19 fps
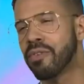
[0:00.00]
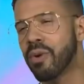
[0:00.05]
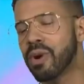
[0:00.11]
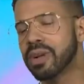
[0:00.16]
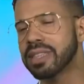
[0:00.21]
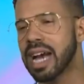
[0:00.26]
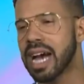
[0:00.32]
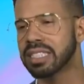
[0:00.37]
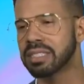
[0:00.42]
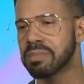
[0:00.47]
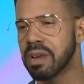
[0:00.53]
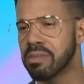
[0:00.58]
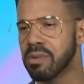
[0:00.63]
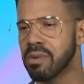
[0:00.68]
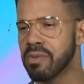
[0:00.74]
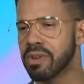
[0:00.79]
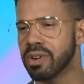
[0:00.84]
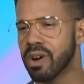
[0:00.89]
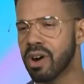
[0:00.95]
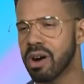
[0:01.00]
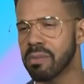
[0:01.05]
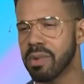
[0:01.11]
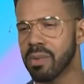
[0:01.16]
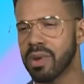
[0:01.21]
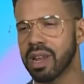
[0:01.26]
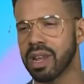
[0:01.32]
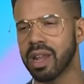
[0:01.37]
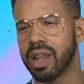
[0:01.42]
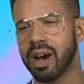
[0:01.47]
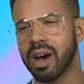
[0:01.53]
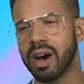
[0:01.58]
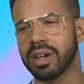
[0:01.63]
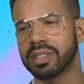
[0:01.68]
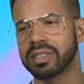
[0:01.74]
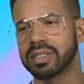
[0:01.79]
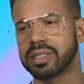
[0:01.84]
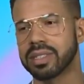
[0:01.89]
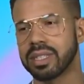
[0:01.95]
4,000 people who went on, but we
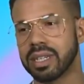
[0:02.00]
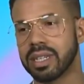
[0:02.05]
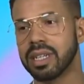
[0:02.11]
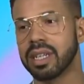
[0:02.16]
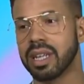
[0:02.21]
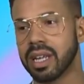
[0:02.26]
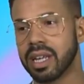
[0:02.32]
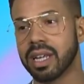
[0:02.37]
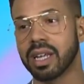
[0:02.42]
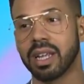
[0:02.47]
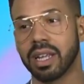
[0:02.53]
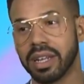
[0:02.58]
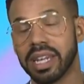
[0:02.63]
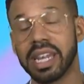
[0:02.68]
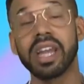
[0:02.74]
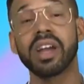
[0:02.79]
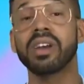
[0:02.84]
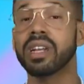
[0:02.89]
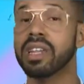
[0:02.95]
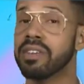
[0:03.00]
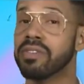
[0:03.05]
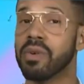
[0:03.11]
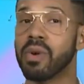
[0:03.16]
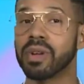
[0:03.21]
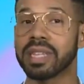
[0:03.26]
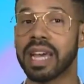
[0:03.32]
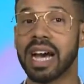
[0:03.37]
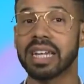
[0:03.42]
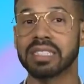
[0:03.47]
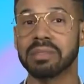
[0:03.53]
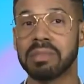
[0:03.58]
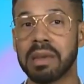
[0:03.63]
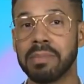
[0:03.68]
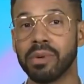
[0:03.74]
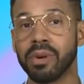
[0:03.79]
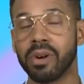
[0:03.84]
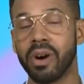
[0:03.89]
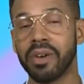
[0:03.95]
lost nearly 4,000
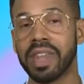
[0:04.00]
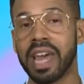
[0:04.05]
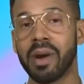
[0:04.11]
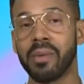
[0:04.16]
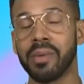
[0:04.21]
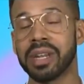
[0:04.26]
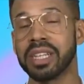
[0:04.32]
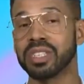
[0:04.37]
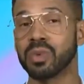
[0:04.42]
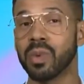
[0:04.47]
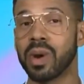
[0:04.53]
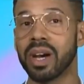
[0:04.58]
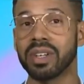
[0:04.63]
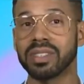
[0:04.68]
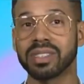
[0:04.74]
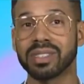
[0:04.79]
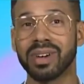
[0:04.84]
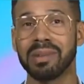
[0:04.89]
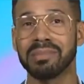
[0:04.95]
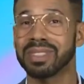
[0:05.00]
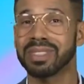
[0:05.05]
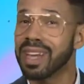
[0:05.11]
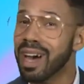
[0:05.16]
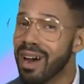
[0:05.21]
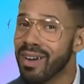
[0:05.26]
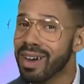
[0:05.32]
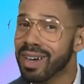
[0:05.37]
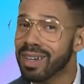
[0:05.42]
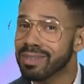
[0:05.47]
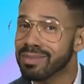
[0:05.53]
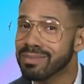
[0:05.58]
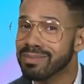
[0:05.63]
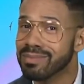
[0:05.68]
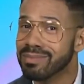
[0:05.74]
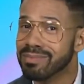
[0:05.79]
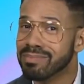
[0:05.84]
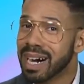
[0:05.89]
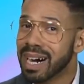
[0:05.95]
people on that one as well. So I'm sorry,
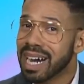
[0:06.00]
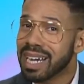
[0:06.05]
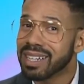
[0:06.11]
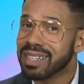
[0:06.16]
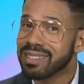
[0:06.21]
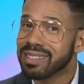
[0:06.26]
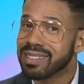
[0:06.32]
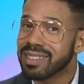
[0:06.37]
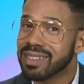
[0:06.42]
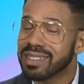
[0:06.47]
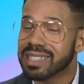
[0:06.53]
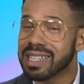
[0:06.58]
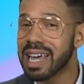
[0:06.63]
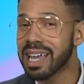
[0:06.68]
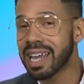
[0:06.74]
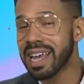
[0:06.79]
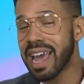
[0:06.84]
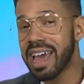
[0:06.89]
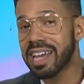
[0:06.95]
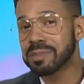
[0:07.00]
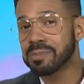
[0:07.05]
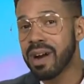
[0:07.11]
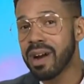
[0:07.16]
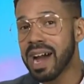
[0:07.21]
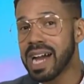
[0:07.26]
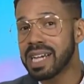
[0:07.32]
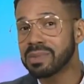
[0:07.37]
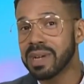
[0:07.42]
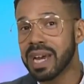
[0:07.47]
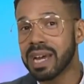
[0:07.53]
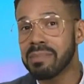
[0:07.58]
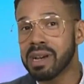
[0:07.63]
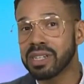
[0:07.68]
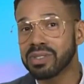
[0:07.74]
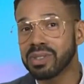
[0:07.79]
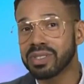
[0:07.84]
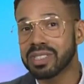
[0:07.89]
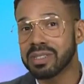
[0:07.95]
but there's a lot of cash prize. We got to
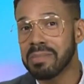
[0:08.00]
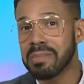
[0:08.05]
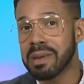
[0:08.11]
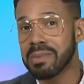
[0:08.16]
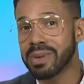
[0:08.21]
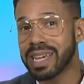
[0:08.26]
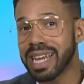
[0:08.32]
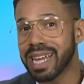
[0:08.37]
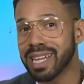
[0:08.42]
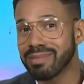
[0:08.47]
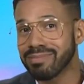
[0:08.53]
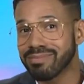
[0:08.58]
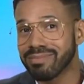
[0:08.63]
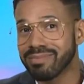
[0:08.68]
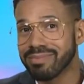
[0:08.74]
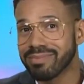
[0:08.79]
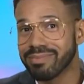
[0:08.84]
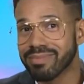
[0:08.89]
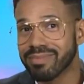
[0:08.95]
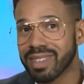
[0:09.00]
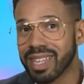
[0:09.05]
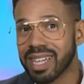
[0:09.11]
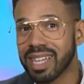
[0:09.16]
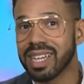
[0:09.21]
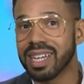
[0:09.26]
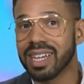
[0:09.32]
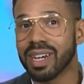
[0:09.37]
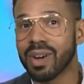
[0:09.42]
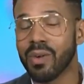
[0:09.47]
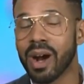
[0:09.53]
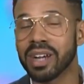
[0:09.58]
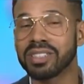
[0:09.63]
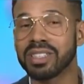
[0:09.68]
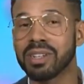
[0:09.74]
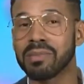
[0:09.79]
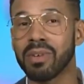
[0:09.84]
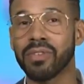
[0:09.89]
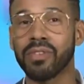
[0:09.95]
make sure some people get it.
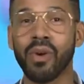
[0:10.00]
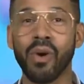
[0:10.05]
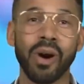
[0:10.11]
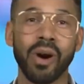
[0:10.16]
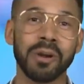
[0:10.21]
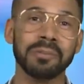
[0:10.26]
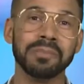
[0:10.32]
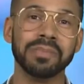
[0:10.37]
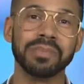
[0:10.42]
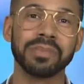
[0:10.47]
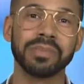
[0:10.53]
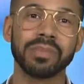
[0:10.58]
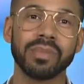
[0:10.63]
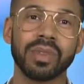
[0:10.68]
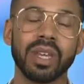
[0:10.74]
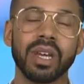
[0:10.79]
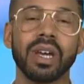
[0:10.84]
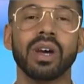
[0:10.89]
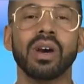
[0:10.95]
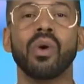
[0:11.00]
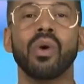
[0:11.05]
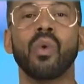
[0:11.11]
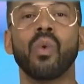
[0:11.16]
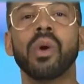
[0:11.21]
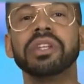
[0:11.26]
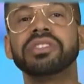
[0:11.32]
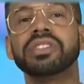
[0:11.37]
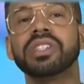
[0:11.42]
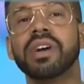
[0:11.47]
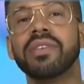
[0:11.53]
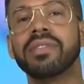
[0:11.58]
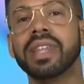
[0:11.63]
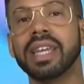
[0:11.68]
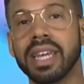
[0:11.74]
Question number 4. Which of